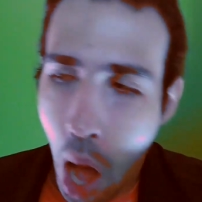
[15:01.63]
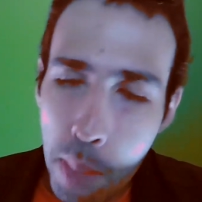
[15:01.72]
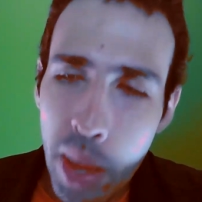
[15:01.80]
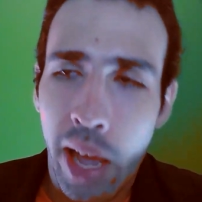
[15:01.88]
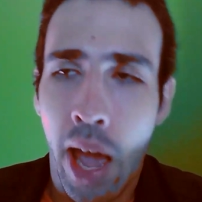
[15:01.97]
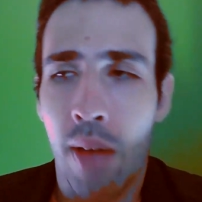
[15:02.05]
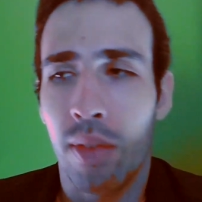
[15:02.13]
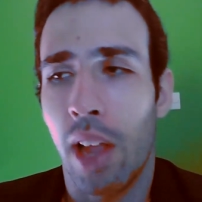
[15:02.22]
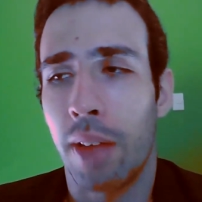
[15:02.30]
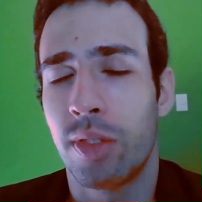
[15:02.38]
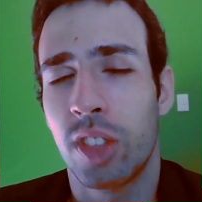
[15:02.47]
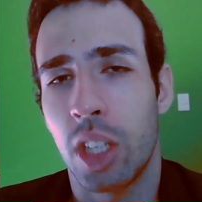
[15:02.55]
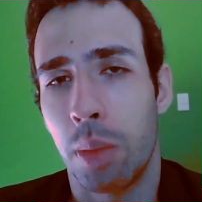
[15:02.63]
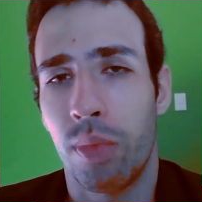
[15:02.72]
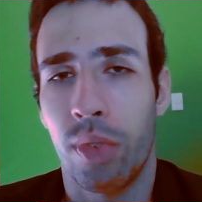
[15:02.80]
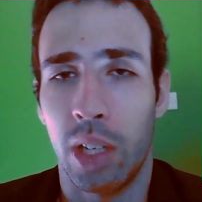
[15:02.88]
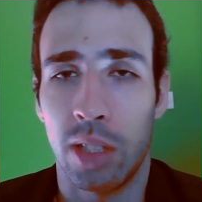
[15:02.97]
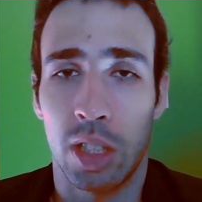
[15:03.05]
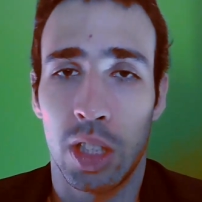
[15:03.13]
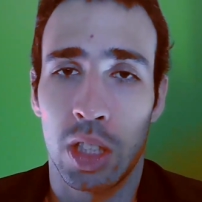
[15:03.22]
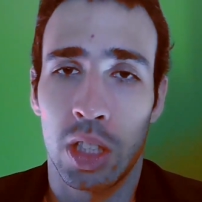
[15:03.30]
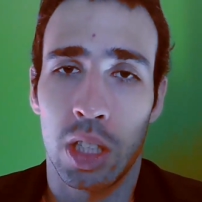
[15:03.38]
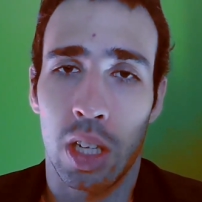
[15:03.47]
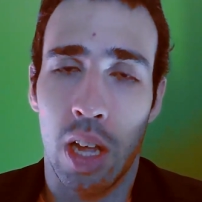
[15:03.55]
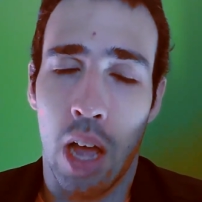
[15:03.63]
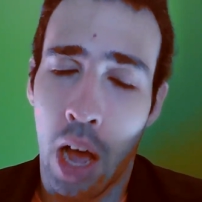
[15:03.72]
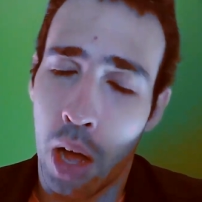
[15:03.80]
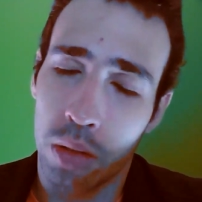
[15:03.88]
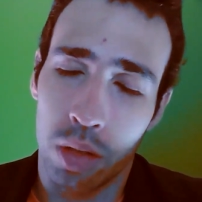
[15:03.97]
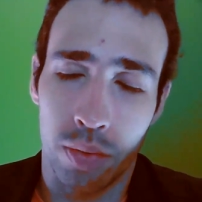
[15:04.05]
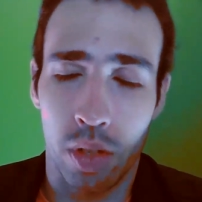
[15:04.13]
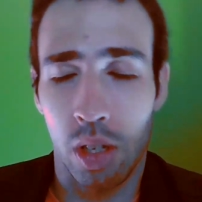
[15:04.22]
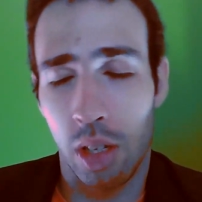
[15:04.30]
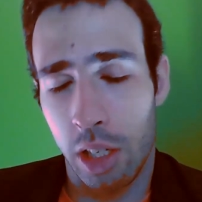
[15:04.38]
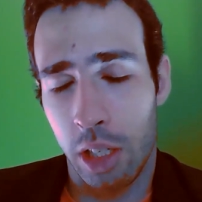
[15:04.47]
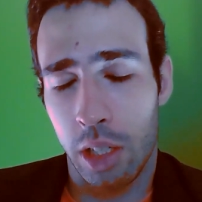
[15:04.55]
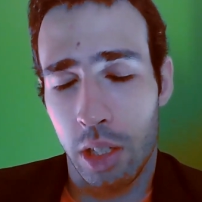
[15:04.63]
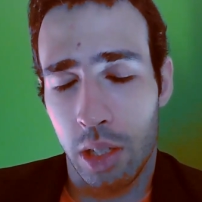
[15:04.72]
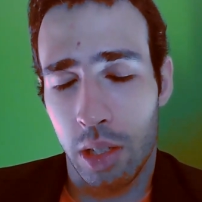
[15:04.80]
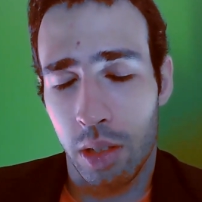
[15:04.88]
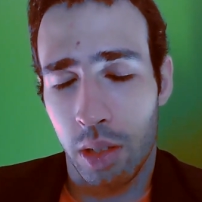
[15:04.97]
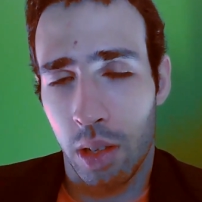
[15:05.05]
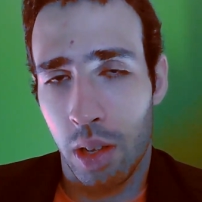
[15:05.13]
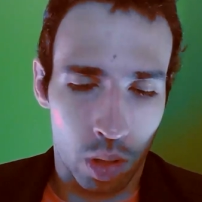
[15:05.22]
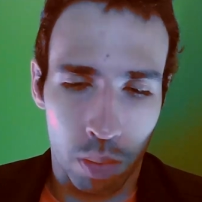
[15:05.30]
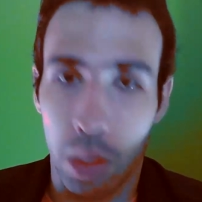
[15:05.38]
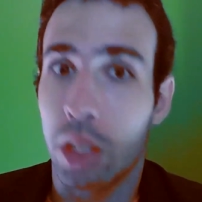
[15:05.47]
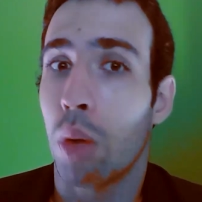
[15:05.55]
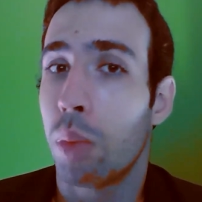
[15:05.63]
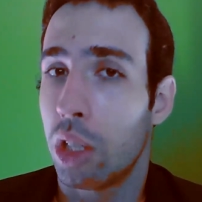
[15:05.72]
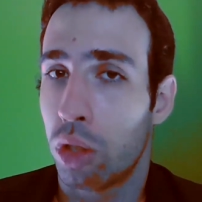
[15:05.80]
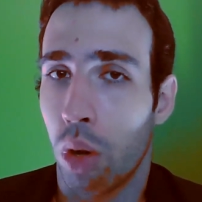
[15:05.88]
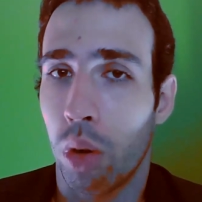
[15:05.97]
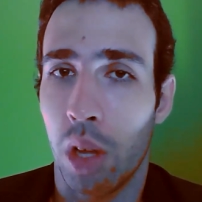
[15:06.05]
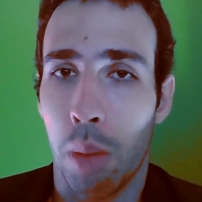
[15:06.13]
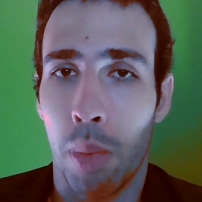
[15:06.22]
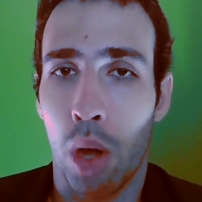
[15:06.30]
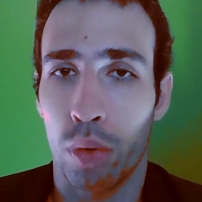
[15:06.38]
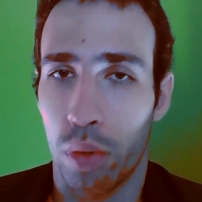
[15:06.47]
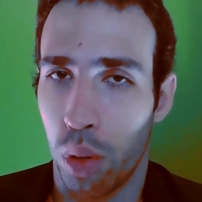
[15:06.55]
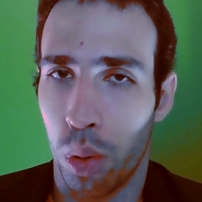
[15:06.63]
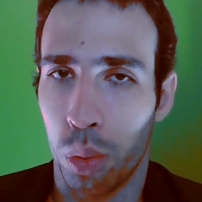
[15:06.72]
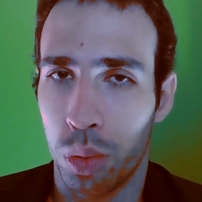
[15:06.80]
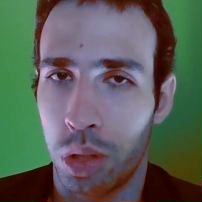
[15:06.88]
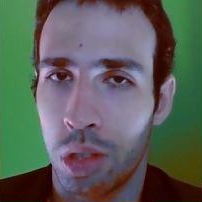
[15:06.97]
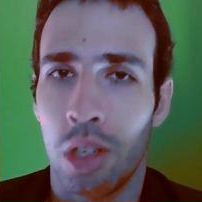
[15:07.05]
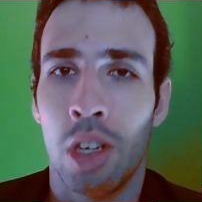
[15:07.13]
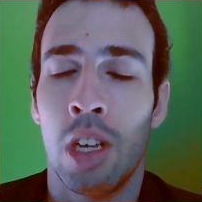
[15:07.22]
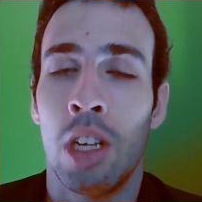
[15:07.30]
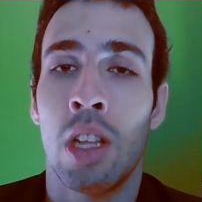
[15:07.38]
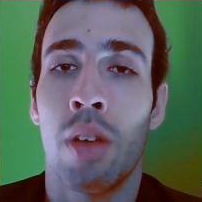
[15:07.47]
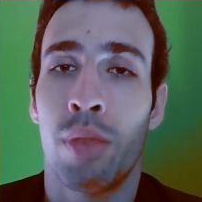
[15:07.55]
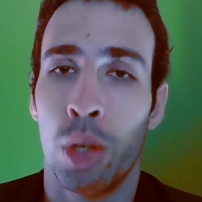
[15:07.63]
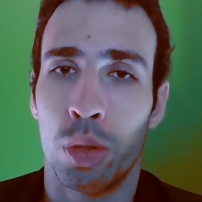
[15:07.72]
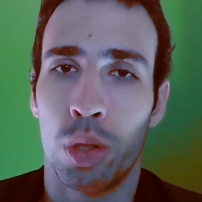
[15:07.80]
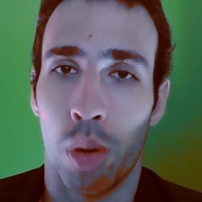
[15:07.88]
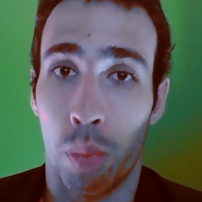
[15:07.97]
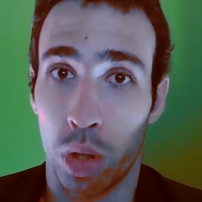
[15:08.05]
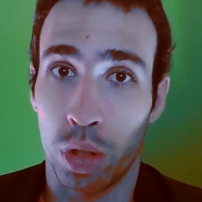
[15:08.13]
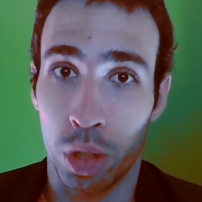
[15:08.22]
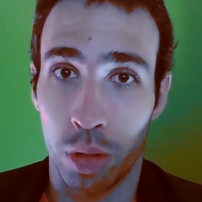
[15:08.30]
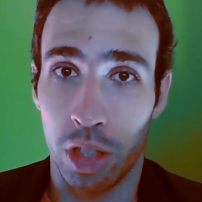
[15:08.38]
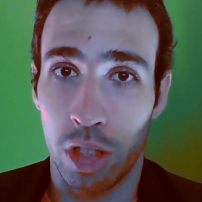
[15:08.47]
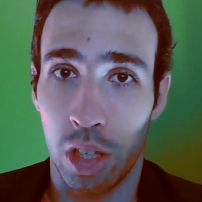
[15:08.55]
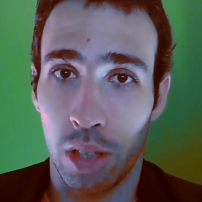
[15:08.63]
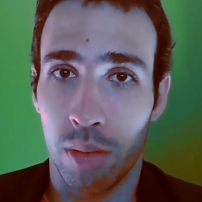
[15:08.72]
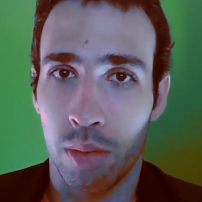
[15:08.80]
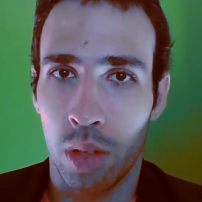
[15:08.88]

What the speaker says: I may have left some things out of the list, but I'll be talking about those in a future opportunity.